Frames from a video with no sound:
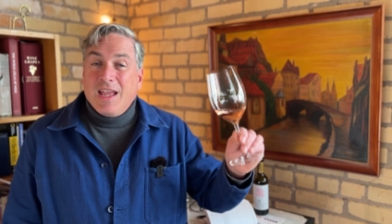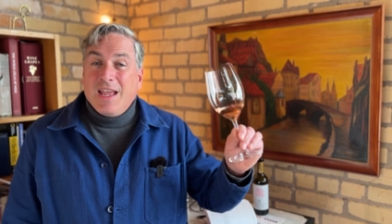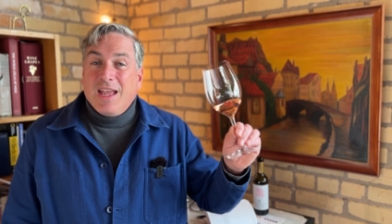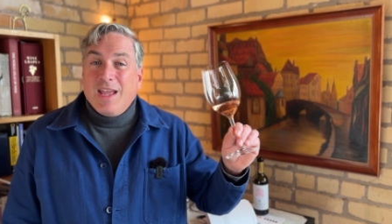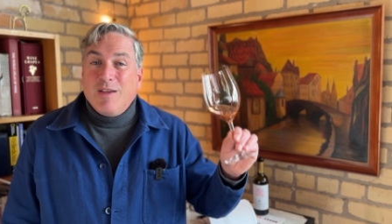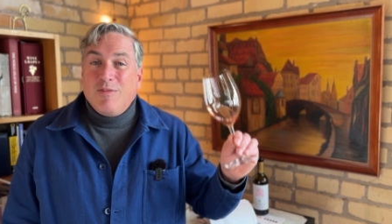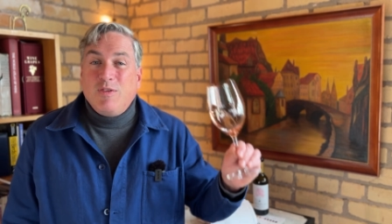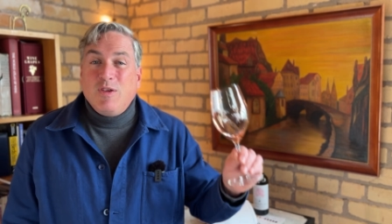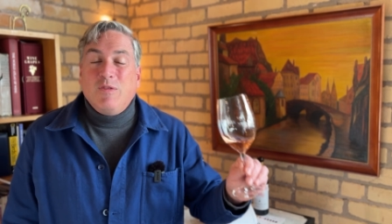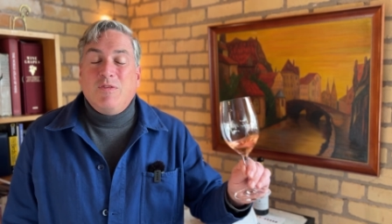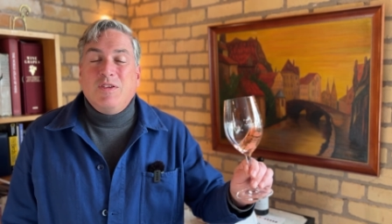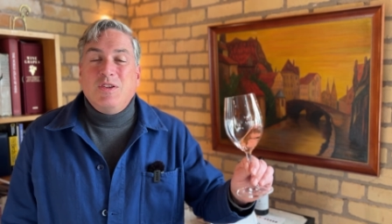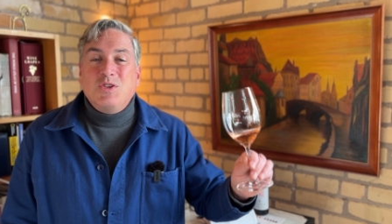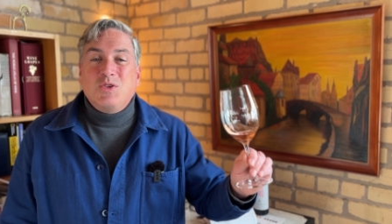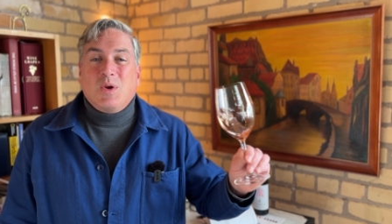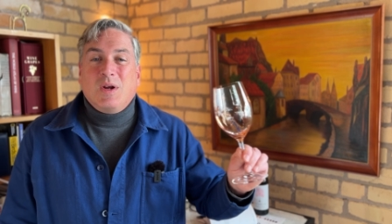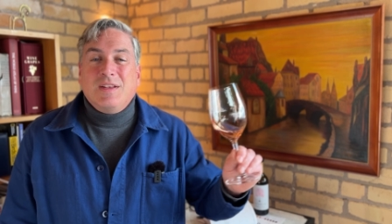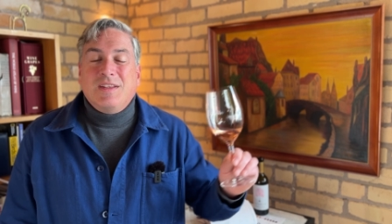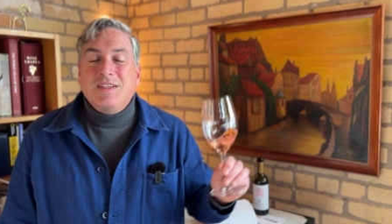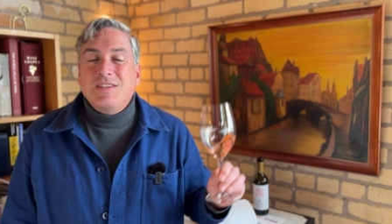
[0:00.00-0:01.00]
if you've
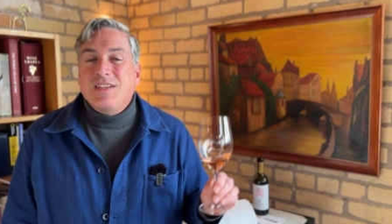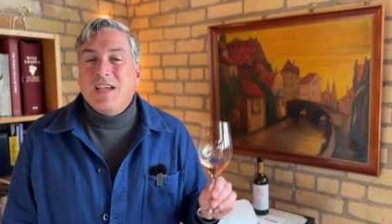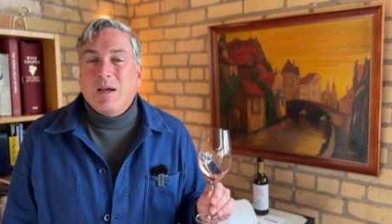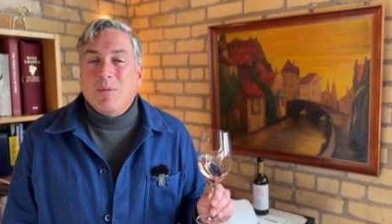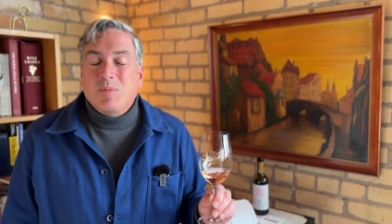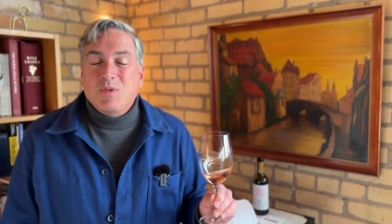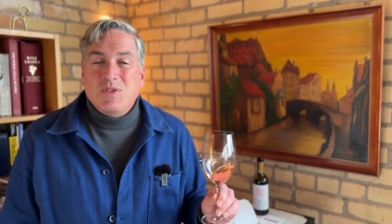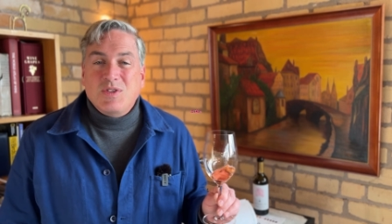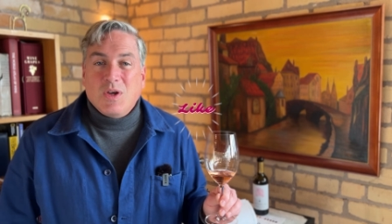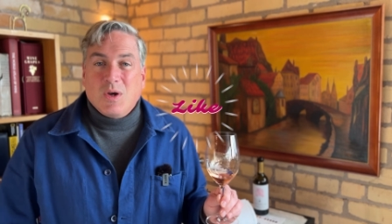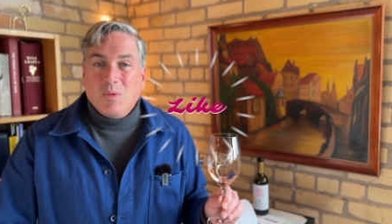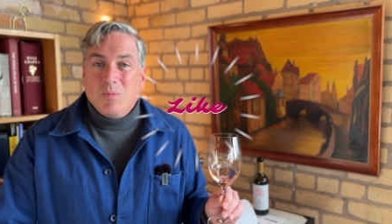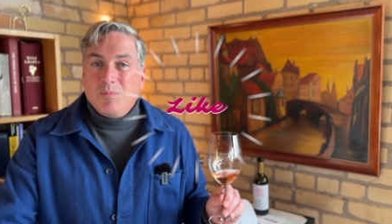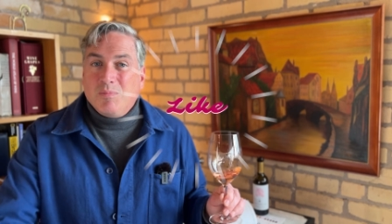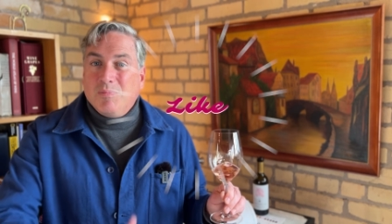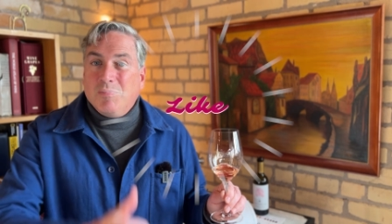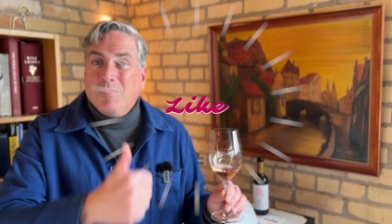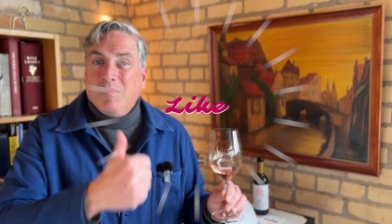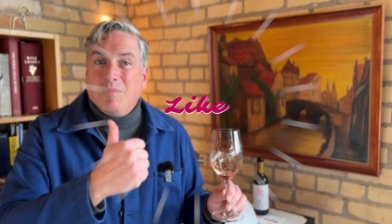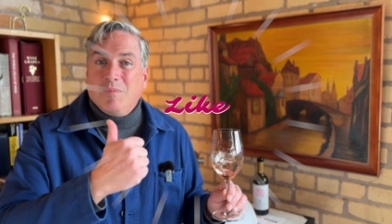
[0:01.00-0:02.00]
enjoyed this episode,
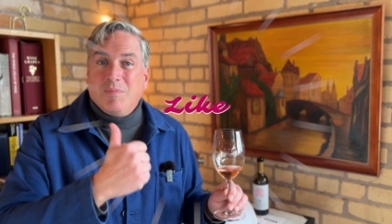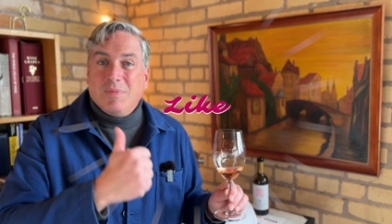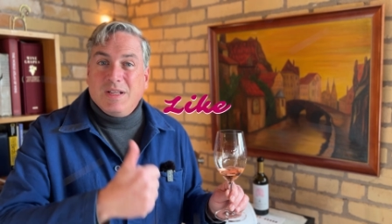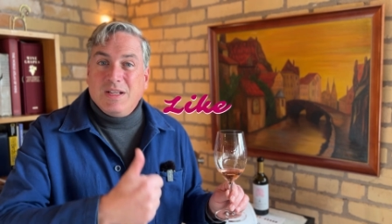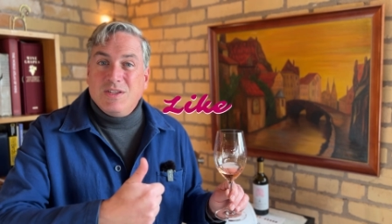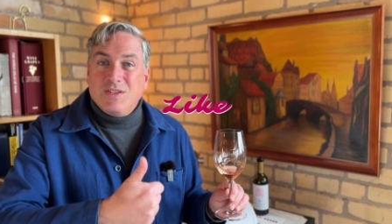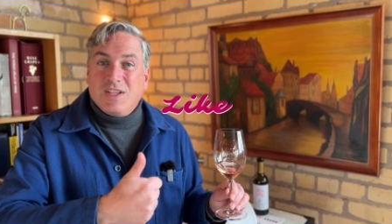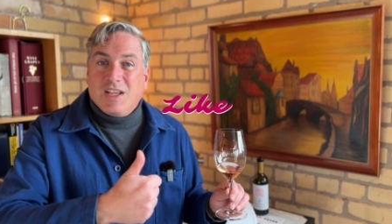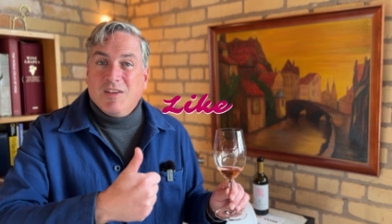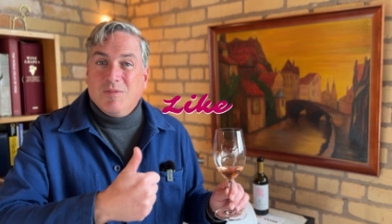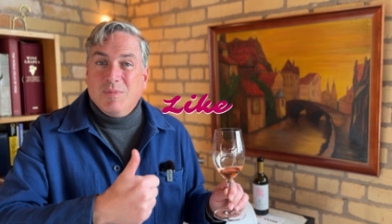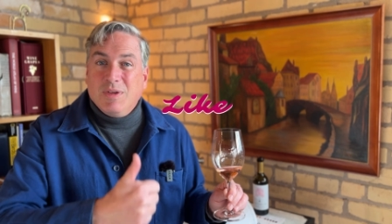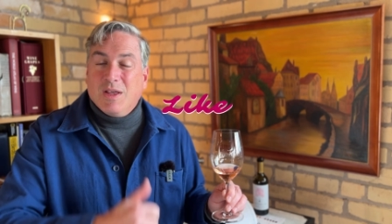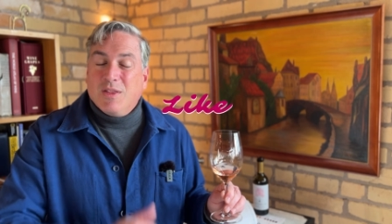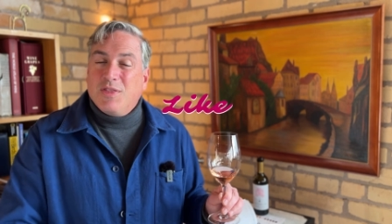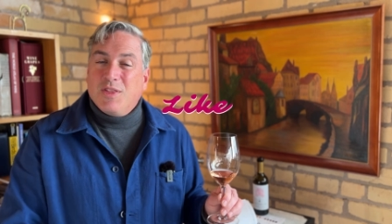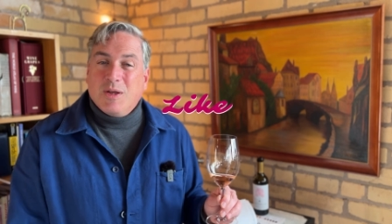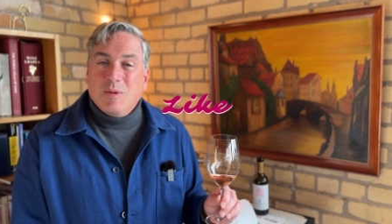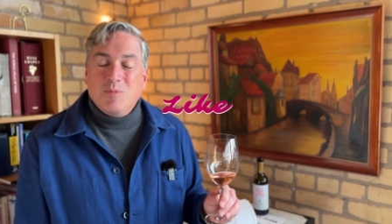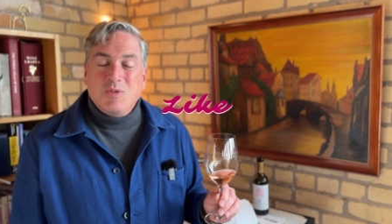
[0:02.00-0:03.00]
please give me a
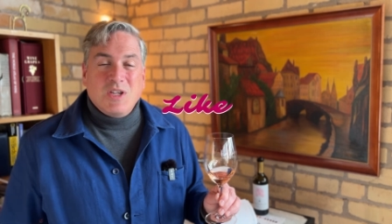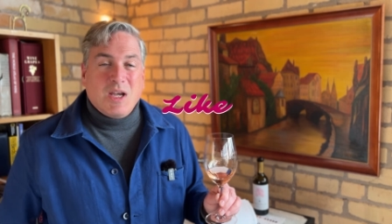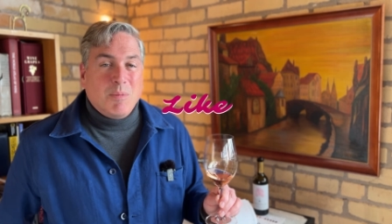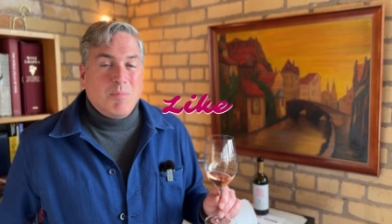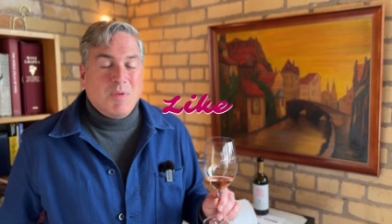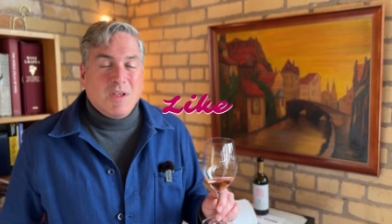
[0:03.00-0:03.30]
thumbs up.